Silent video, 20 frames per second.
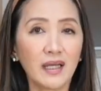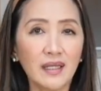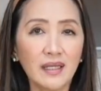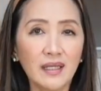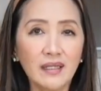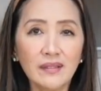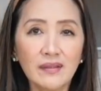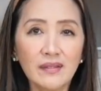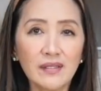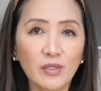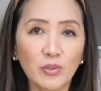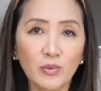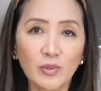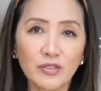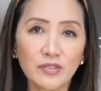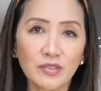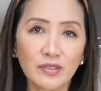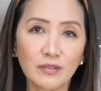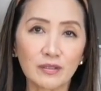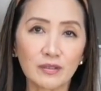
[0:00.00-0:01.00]
in the
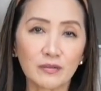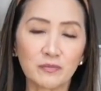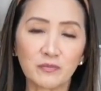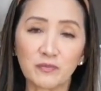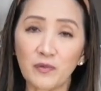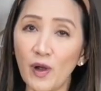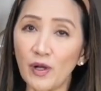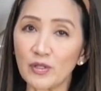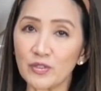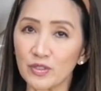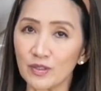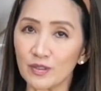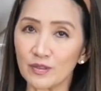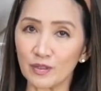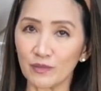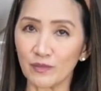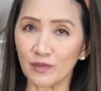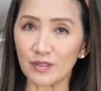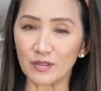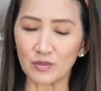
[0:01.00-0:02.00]
original
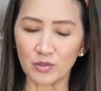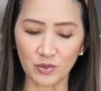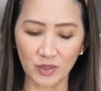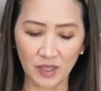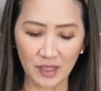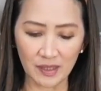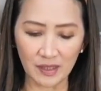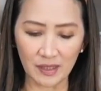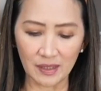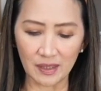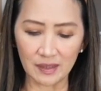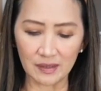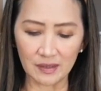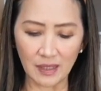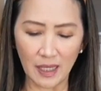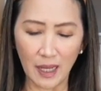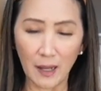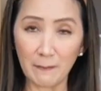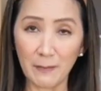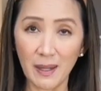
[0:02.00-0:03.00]
versions of this drink,
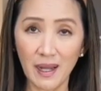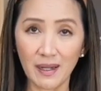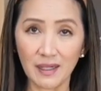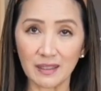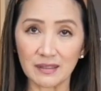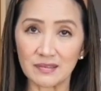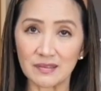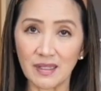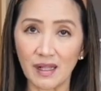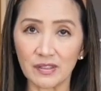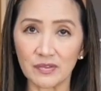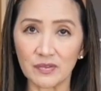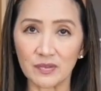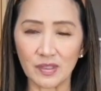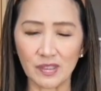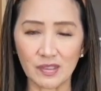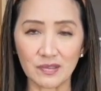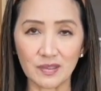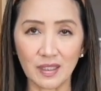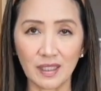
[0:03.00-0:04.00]
Ama sells
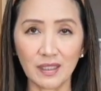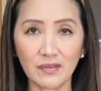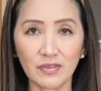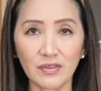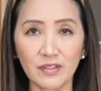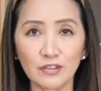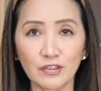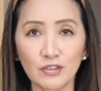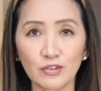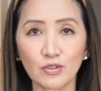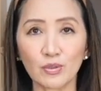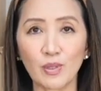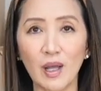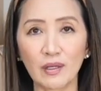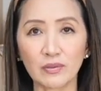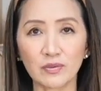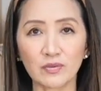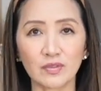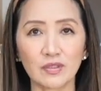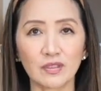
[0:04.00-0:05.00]
this in 32
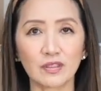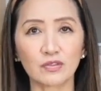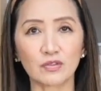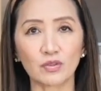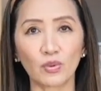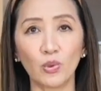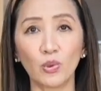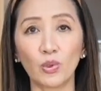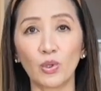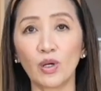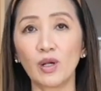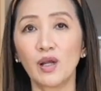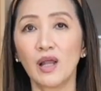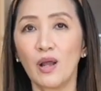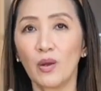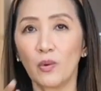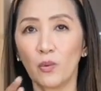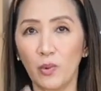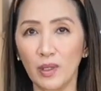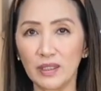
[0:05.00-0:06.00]
ounces or
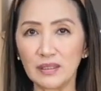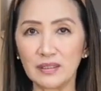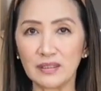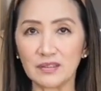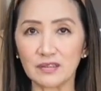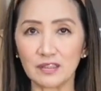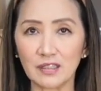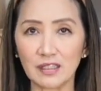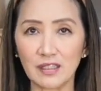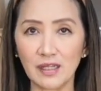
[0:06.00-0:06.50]
1 liter